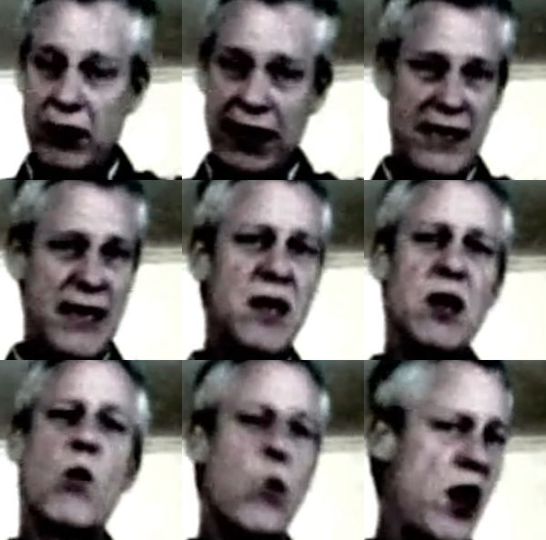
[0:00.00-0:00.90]
Okay,
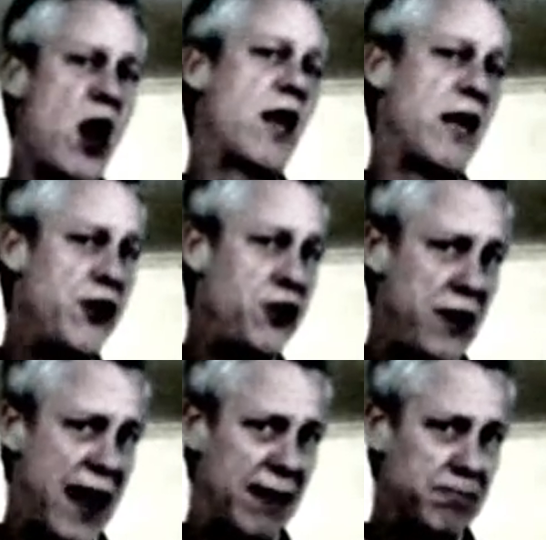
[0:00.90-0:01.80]
here we're not going to
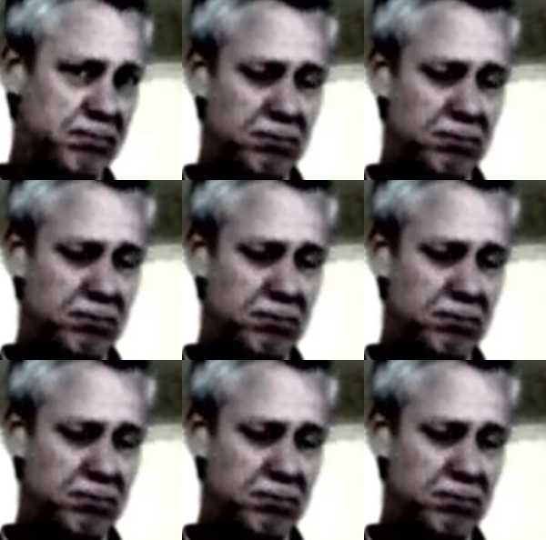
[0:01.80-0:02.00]
do that.